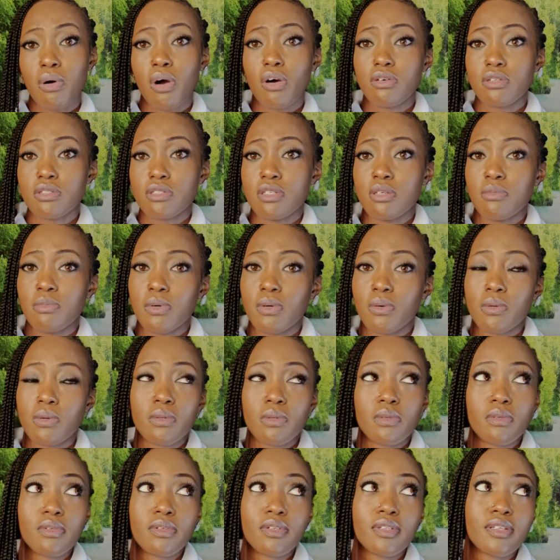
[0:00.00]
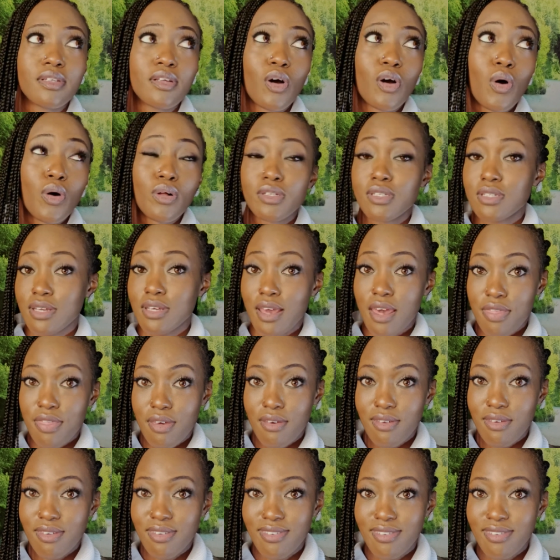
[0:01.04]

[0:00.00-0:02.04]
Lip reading: possible altogether.